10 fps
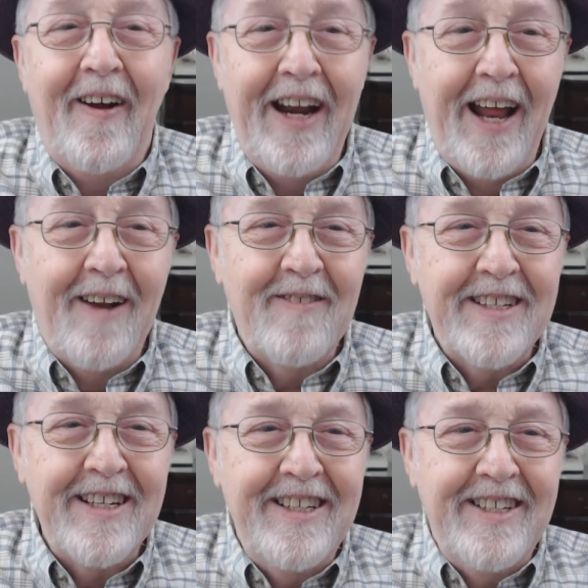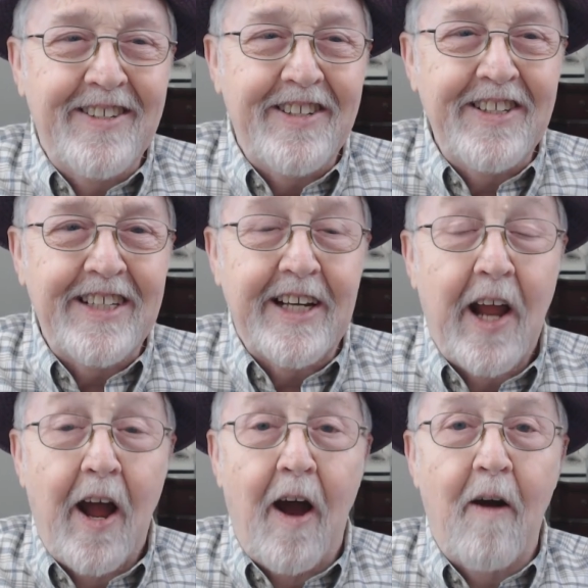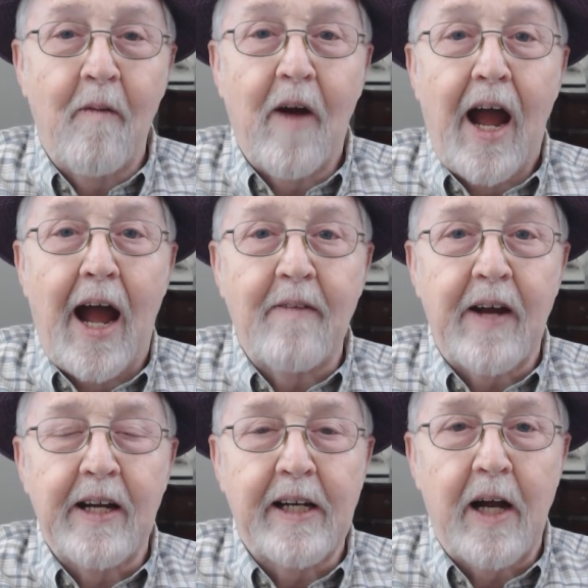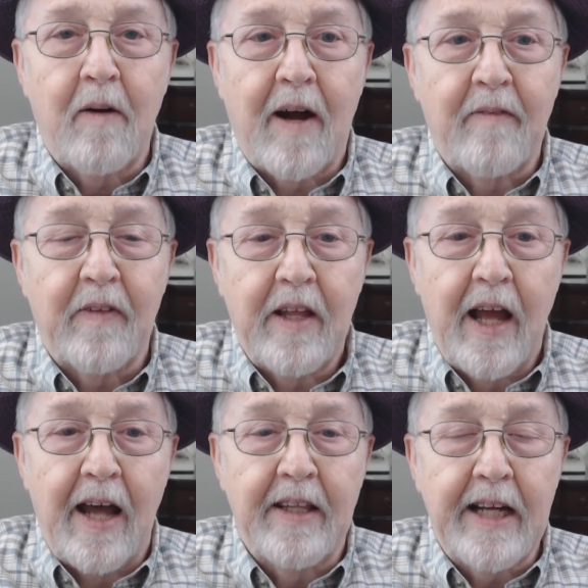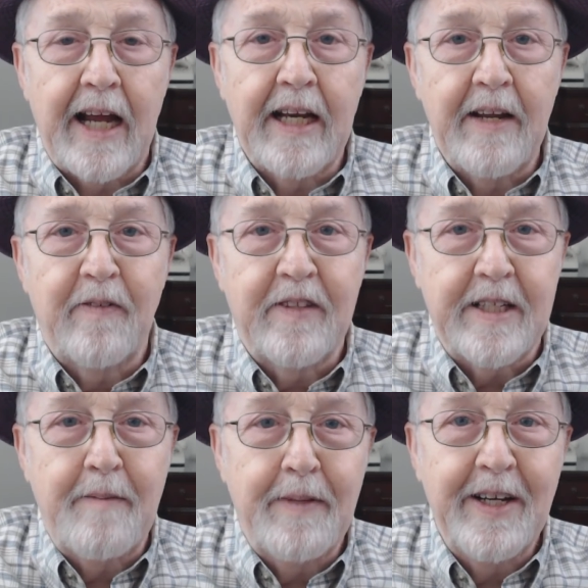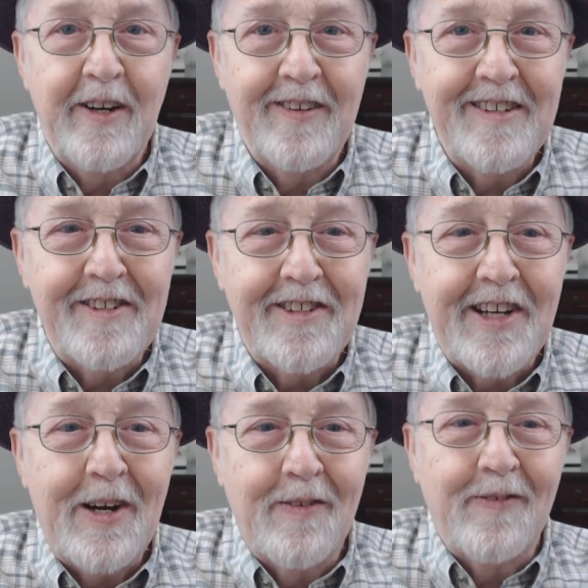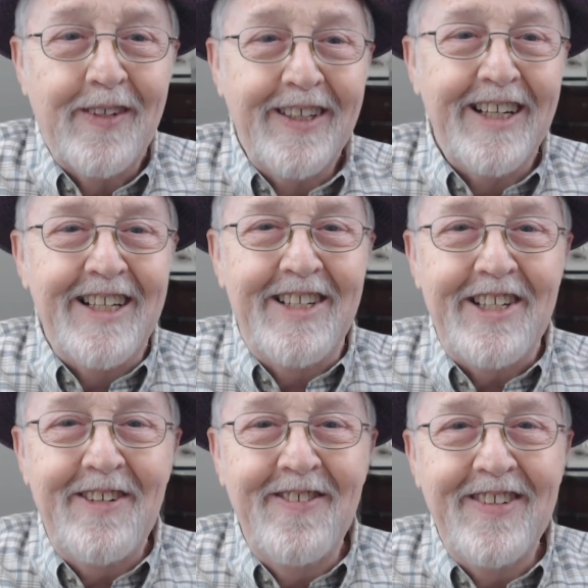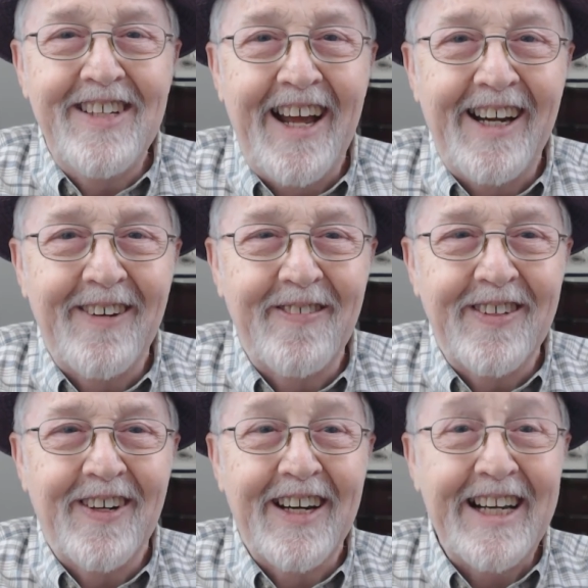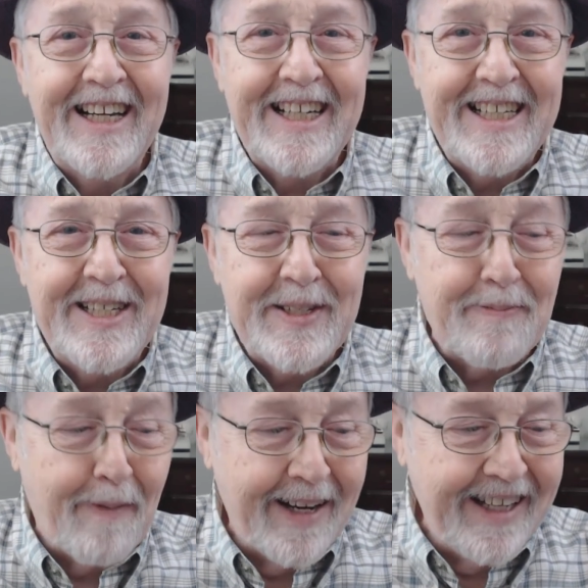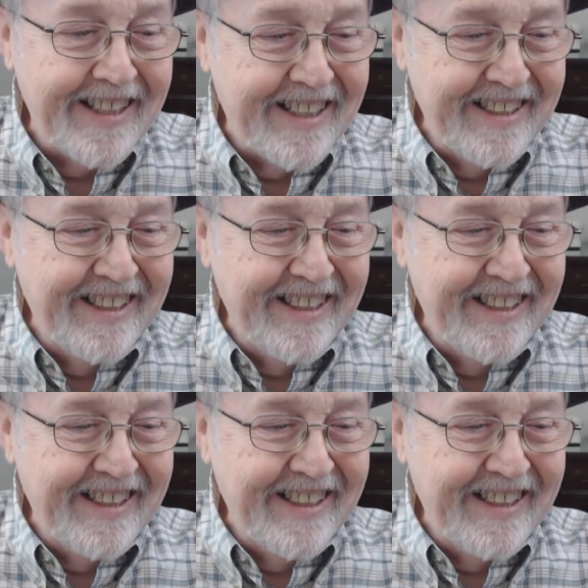Well, all of a sudden she said, "Oh, I've got to go. I think I left something on the stove," and she was out of here lickety-split.